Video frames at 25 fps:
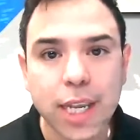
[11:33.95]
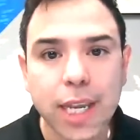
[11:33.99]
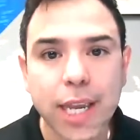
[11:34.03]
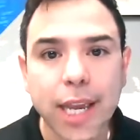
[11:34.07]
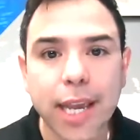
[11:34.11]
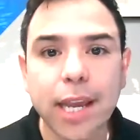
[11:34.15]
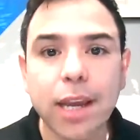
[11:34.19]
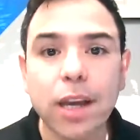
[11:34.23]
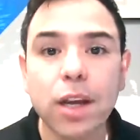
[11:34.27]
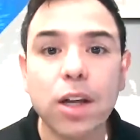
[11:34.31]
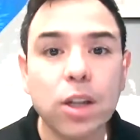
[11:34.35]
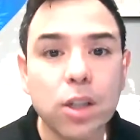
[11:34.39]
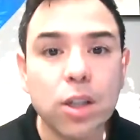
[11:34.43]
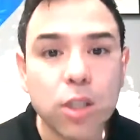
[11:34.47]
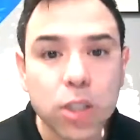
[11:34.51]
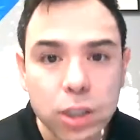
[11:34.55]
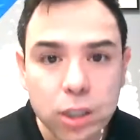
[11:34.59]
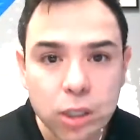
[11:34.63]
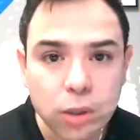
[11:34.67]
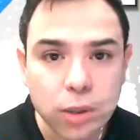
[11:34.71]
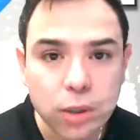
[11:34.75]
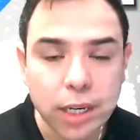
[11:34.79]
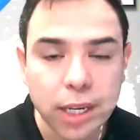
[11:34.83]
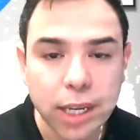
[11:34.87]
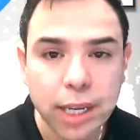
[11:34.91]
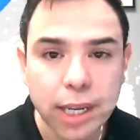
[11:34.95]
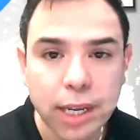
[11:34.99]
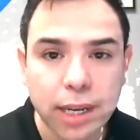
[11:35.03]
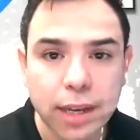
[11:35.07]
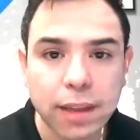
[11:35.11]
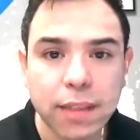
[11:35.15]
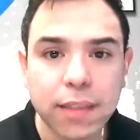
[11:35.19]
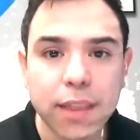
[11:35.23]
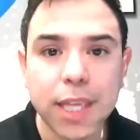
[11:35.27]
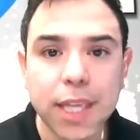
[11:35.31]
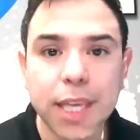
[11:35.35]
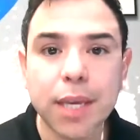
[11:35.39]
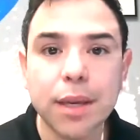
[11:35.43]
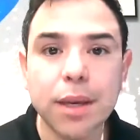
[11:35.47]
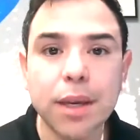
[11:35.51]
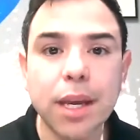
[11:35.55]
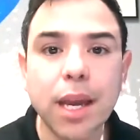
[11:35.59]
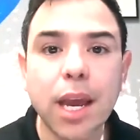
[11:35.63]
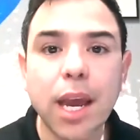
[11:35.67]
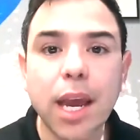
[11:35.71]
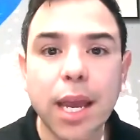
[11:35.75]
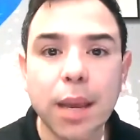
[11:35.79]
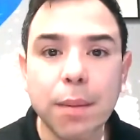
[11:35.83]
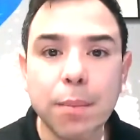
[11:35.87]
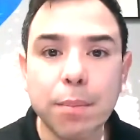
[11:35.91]
including the
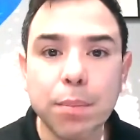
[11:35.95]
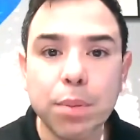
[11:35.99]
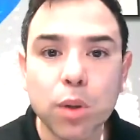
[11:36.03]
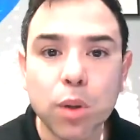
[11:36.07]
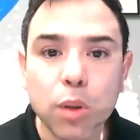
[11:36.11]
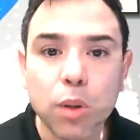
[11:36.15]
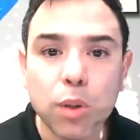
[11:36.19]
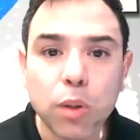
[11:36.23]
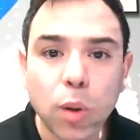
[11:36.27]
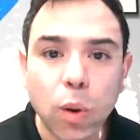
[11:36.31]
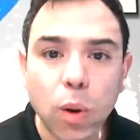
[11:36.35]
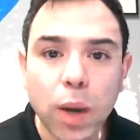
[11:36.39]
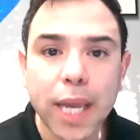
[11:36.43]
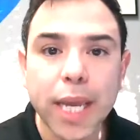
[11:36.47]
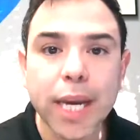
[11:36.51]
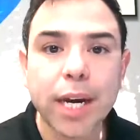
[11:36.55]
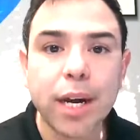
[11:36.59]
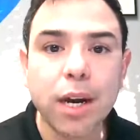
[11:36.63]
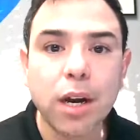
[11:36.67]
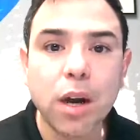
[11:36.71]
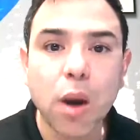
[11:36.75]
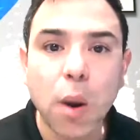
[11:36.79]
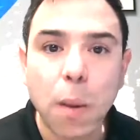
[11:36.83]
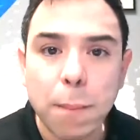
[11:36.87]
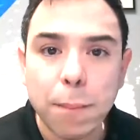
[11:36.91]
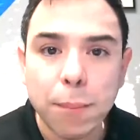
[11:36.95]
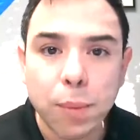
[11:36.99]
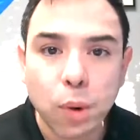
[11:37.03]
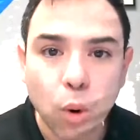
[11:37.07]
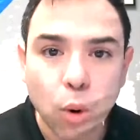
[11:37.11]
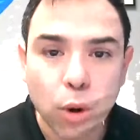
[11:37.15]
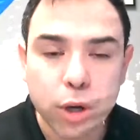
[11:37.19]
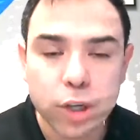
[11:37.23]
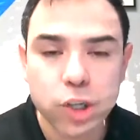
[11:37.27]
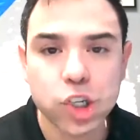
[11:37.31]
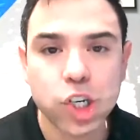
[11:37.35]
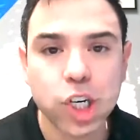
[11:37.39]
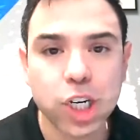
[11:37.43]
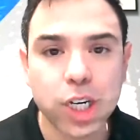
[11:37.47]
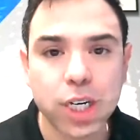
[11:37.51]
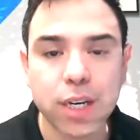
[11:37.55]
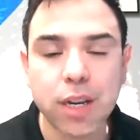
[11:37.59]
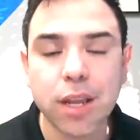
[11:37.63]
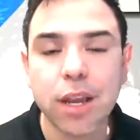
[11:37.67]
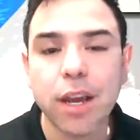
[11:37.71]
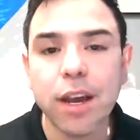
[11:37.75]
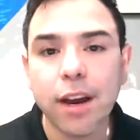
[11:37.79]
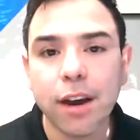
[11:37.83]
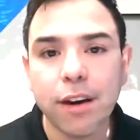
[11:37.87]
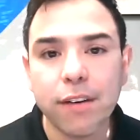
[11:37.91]
employer portion
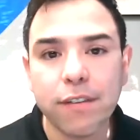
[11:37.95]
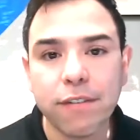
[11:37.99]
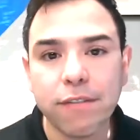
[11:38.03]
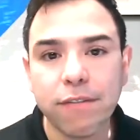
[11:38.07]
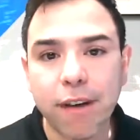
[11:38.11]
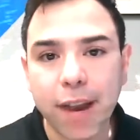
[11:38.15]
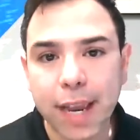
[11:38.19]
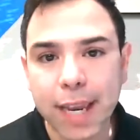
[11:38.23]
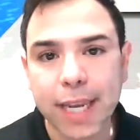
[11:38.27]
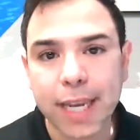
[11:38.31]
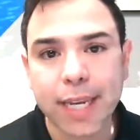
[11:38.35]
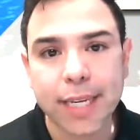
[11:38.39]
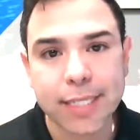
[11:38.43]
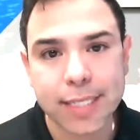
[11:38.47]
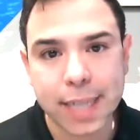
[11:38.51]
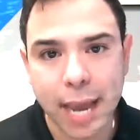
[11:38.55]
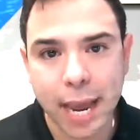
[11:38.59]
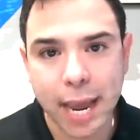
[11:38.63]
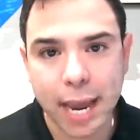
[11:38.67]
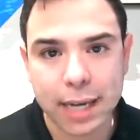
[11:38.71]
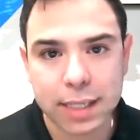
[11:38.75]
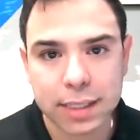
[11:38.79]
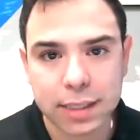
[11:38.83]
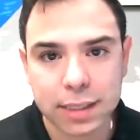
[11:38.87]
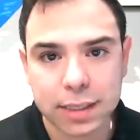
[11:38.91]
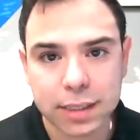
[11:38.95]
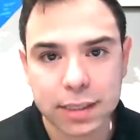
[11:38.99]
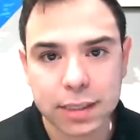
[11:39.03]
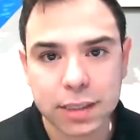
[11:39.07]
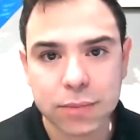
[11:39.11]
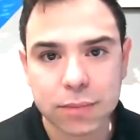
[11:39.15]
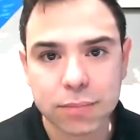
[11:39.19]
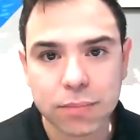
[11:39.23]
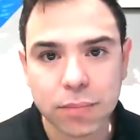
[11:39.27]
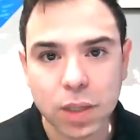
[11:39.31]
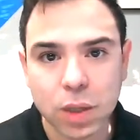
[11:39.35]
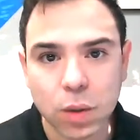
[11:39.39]
of FICA taxes,